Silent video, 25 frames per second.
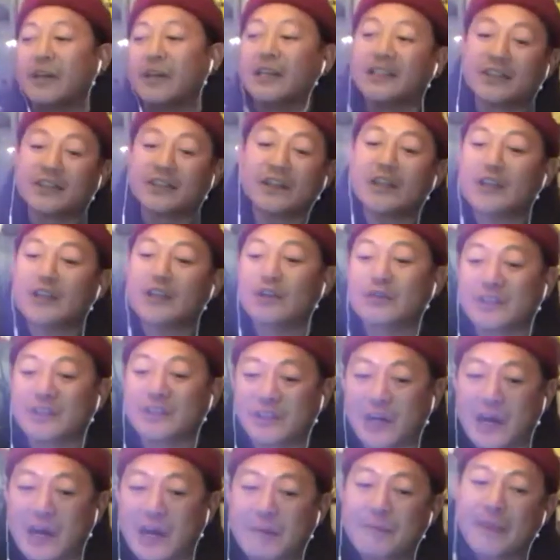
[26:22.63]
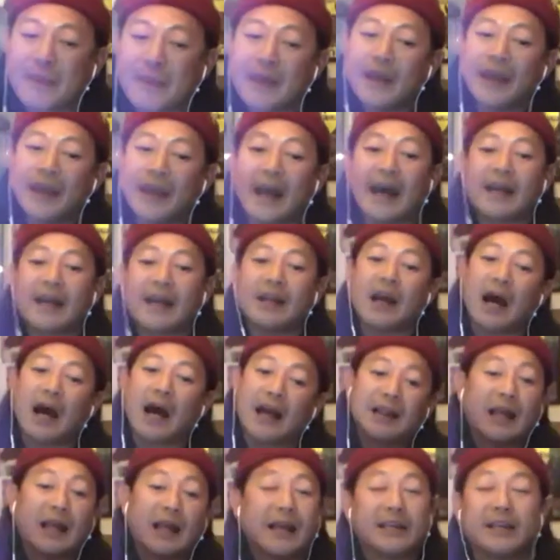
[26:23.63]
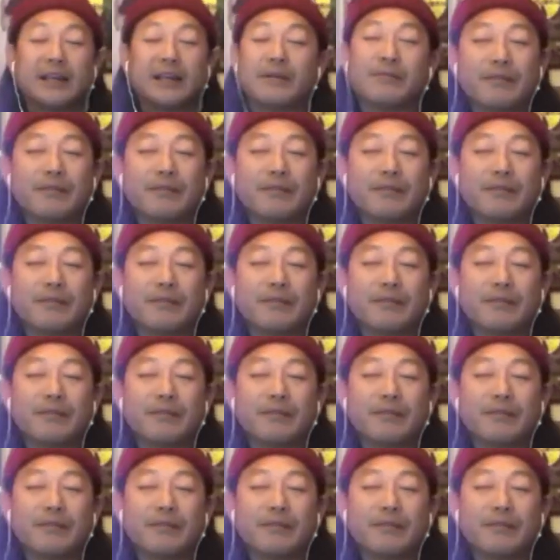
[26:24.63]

He's going to do his job, and I like him.